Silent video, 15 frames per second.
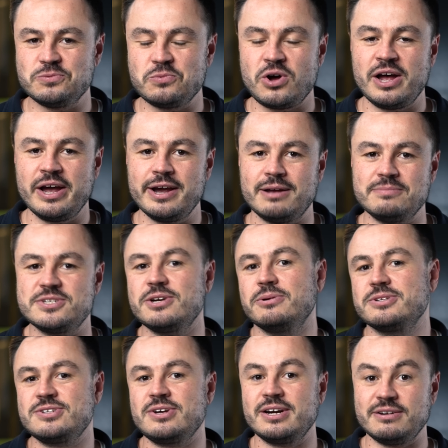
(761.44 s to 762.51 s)
is why I'm so
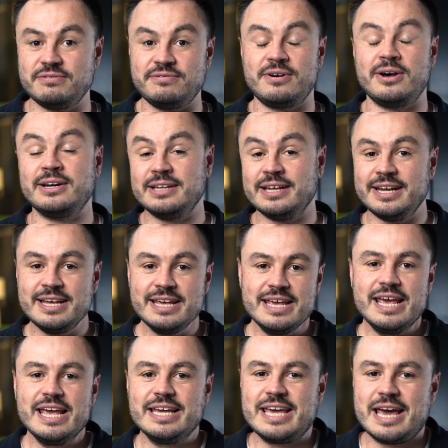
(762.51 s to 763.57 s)
excited to finally
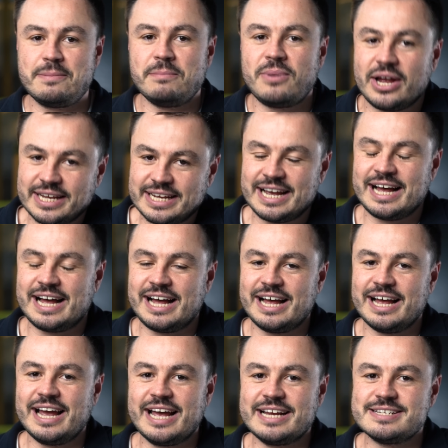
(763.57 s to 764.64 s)
get my
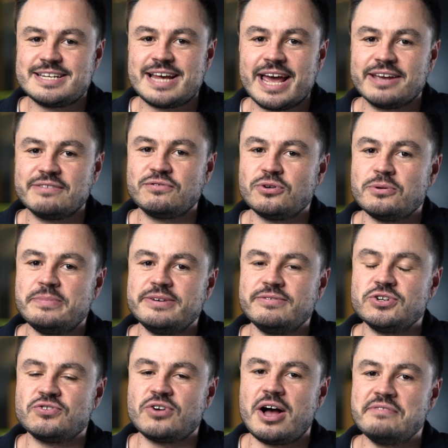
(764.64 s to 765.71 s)
car and take it for a bit of a
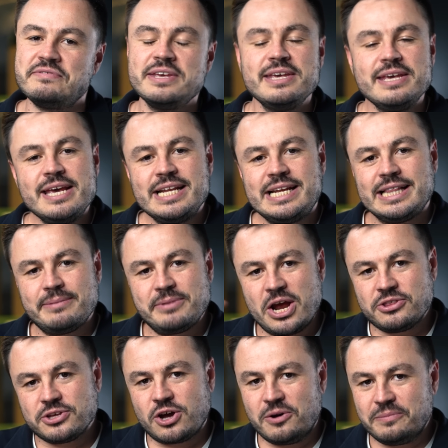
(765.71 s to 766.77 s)
drive. Now, let me know
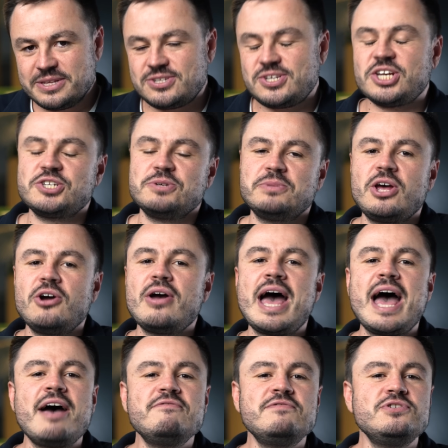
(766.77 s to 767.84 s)
in the comments section below,
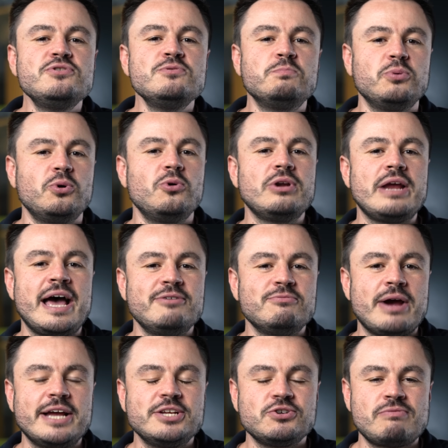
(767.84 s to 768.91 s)
have you bought a
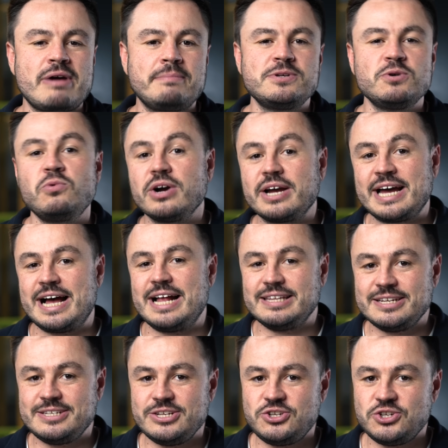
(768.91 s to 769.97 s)
Ranger Raptor? What
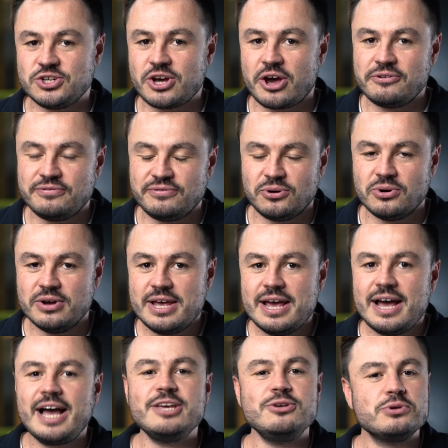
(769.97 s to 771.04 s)
color did you go for?
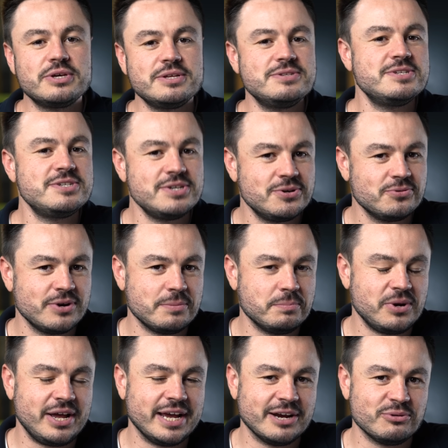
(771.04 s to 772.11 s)
Are you considering
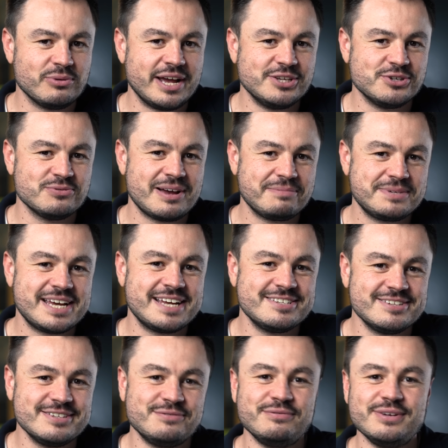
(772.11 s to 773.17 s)
buying a Ranger Raptor? Has
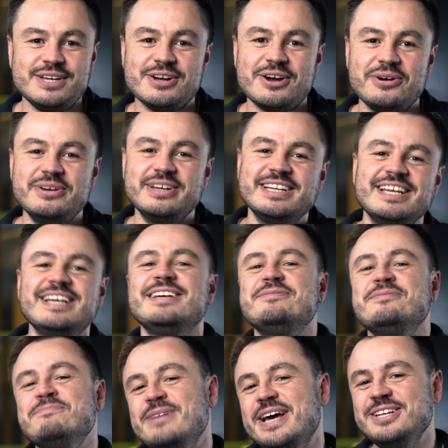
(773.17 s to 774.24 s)
this video
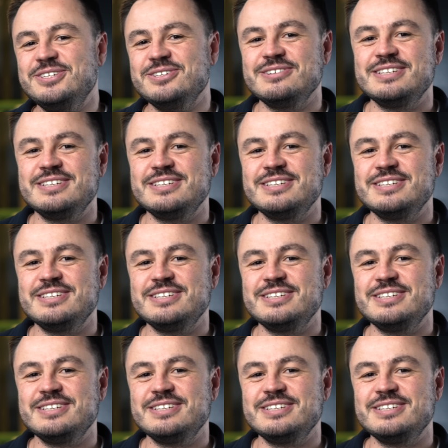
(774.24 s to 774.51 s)
made you